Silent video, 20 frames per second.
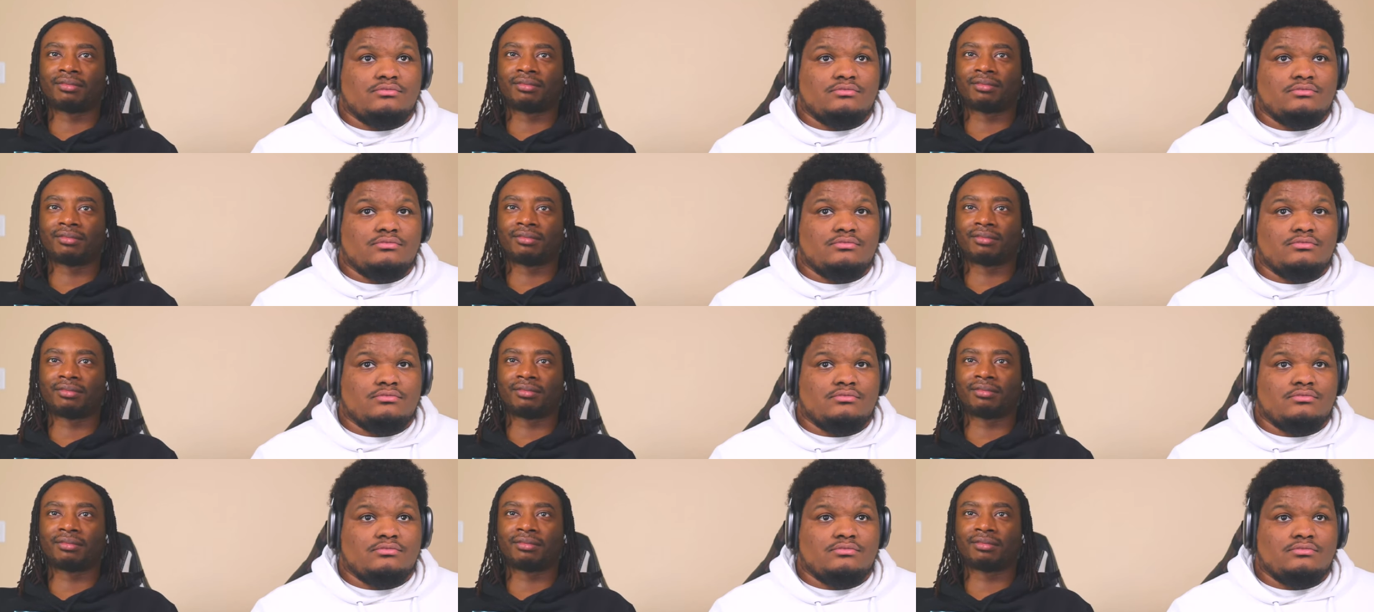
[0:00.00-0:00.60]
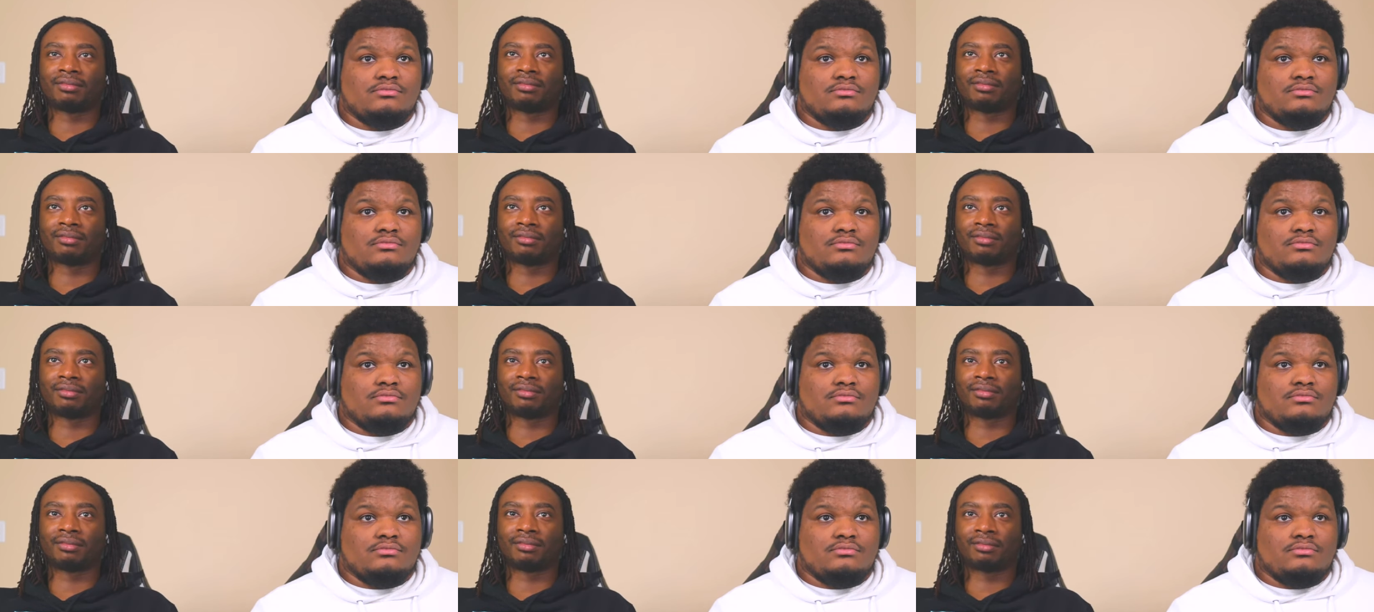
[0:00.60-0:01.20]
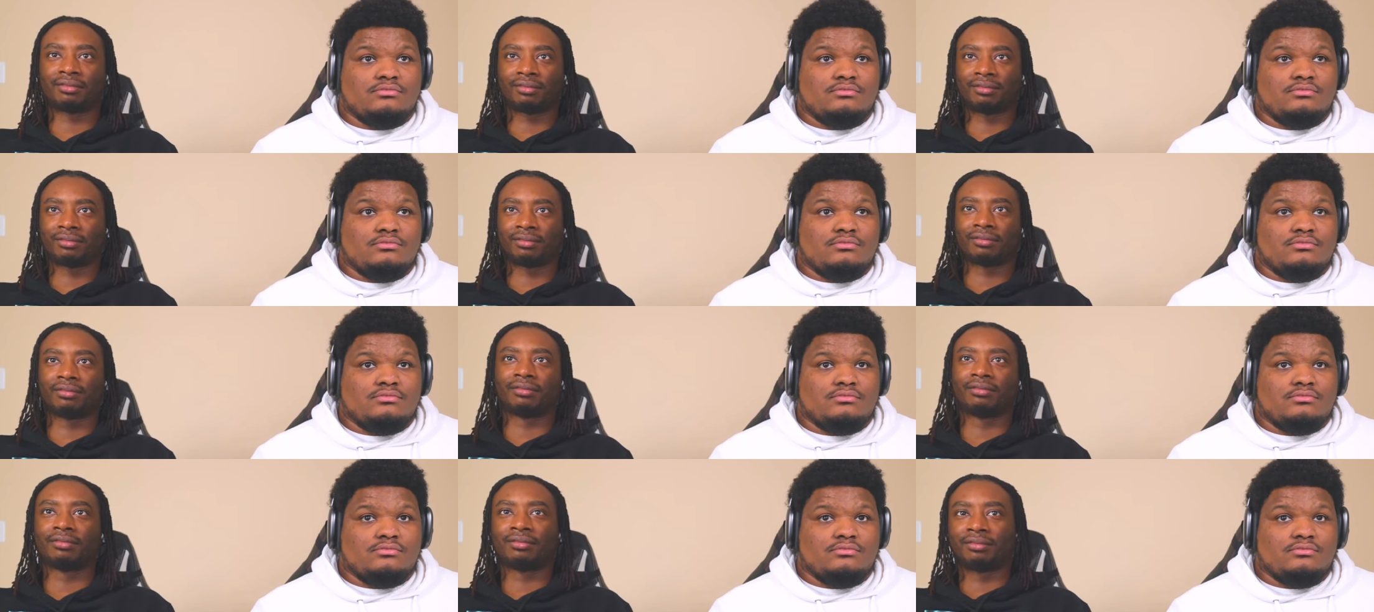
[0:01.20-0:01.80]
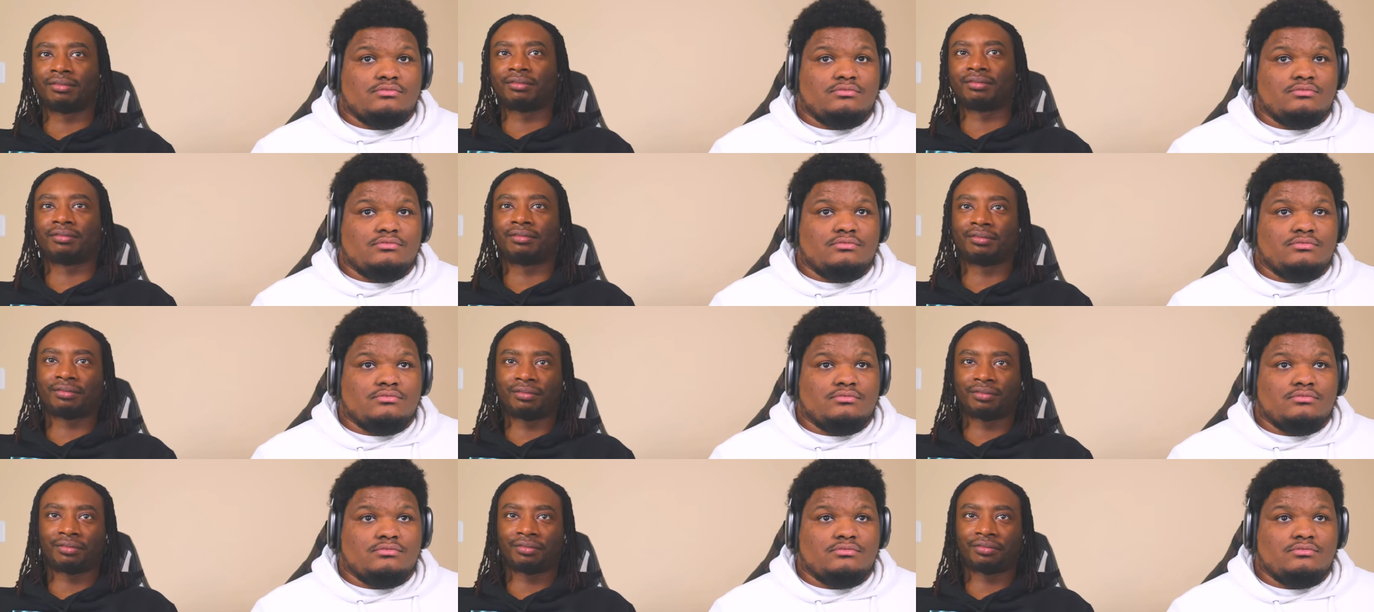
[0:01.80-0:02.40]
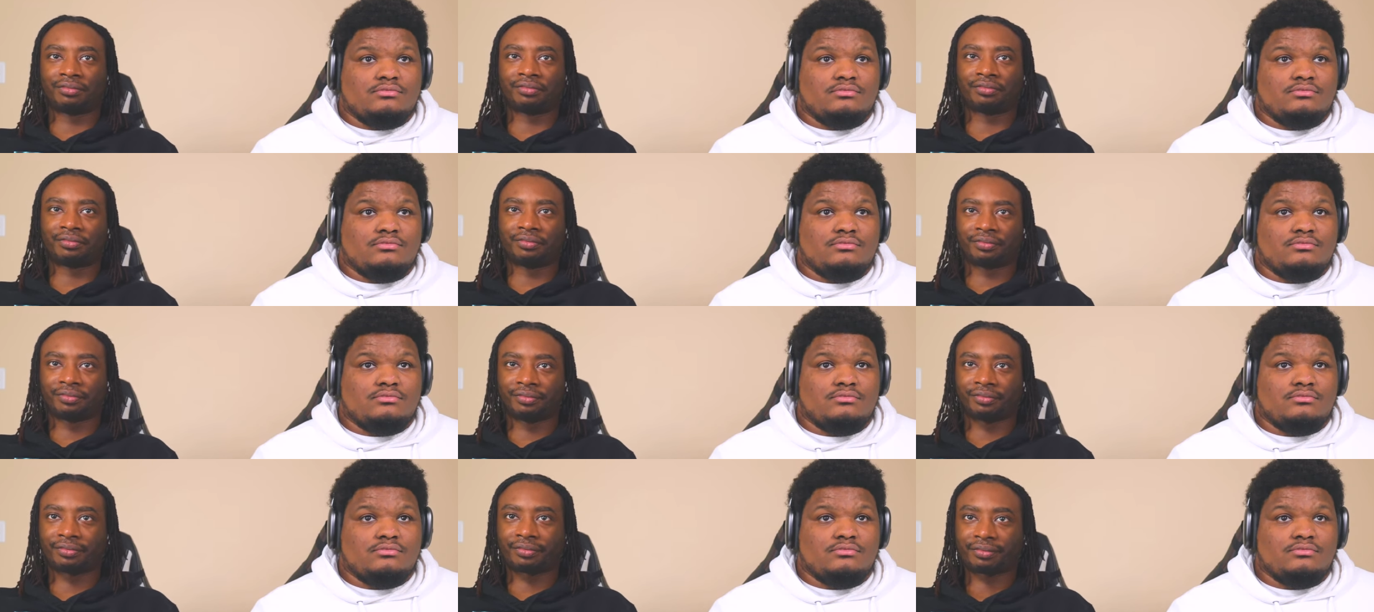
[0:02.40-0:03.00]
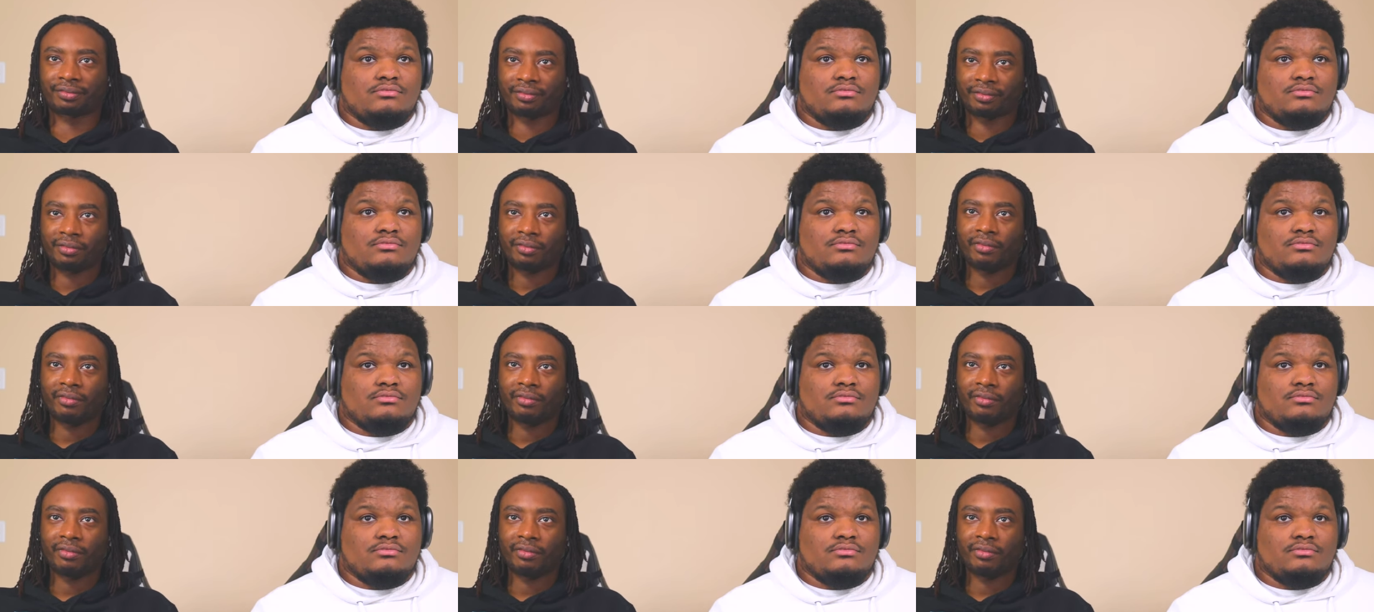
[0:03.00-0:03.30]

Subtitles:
Nothing is said.